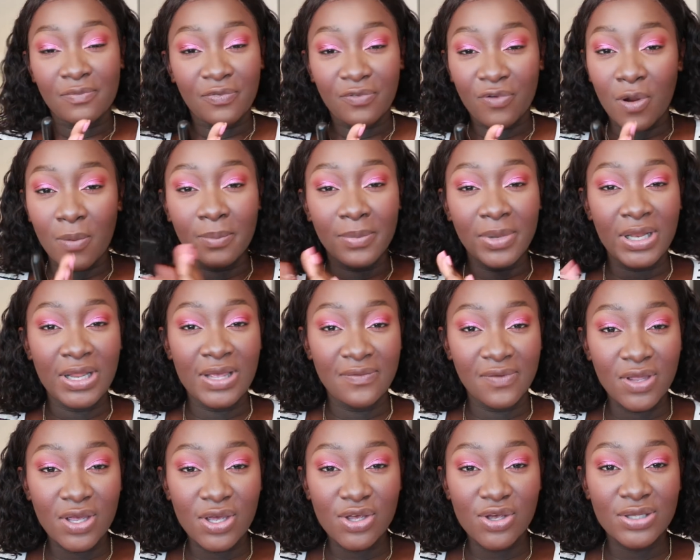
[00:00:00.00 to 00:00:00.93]
from
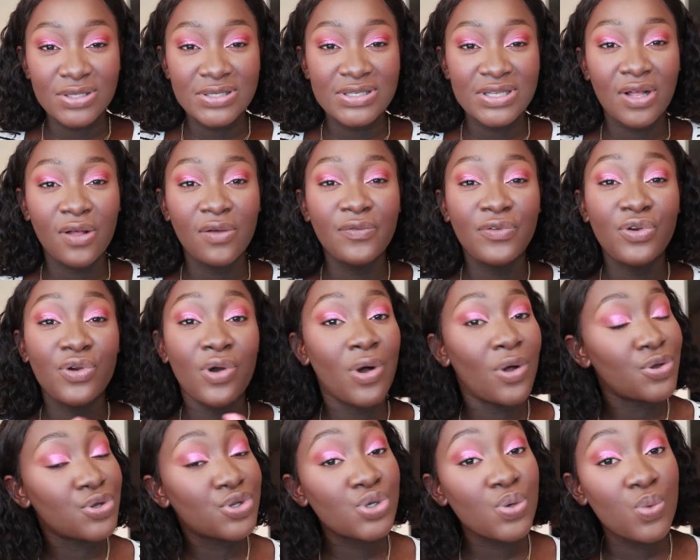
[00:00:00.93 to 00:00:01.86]
believing in yourself, you
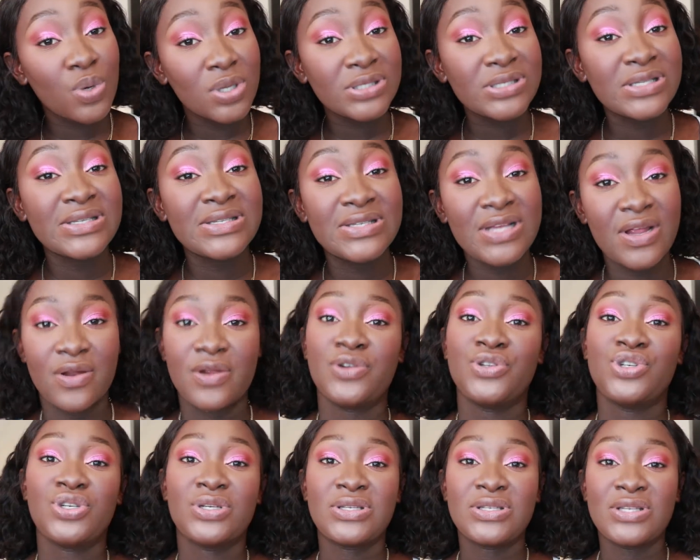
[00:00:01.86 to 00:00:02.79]
also want to
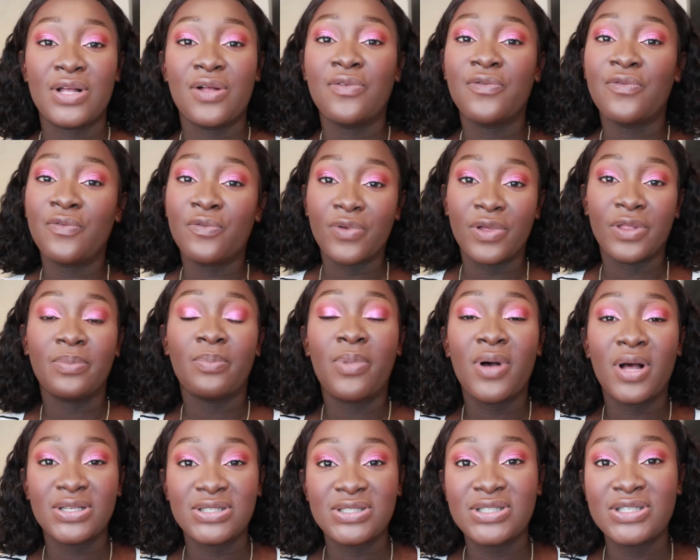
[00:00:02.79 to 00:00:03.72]
surround yourself with
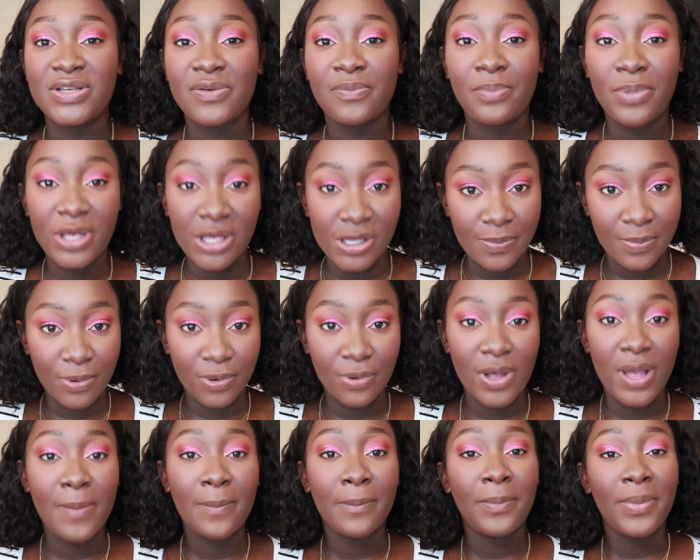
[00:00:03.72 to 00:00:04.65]
positive
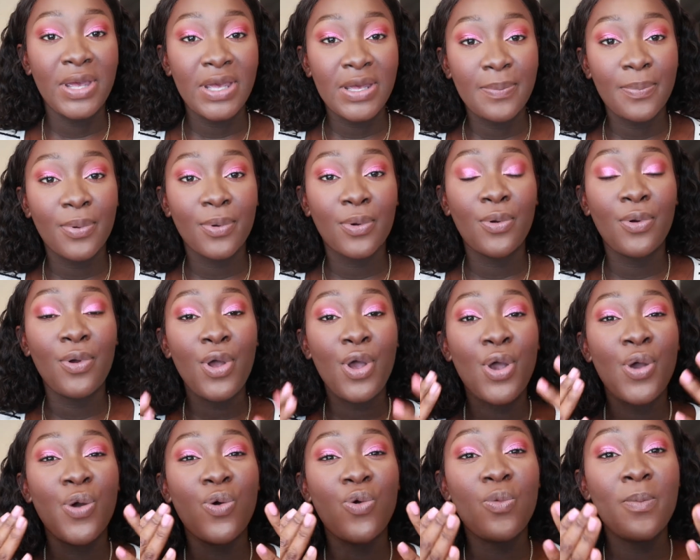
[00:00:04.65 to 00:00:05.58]
people and people
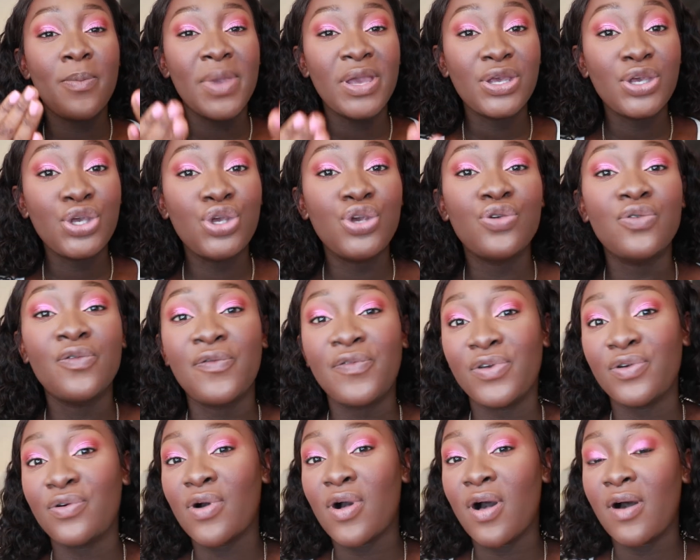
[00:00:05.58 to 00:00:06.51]
who make you
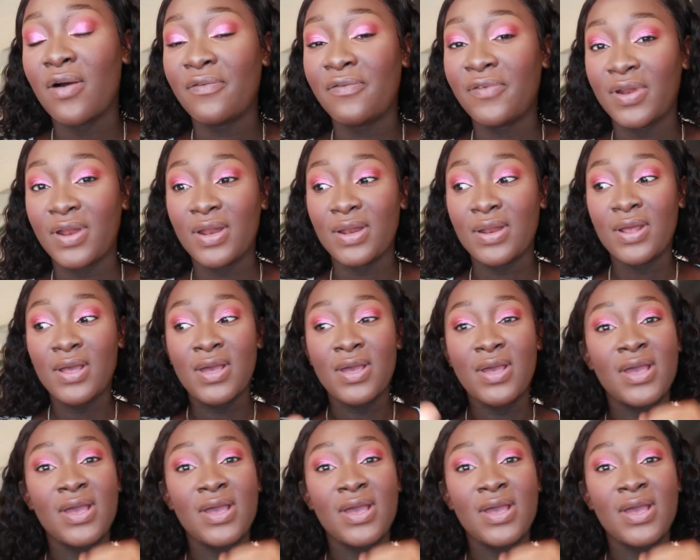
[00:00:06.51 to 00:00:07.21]
feel confident.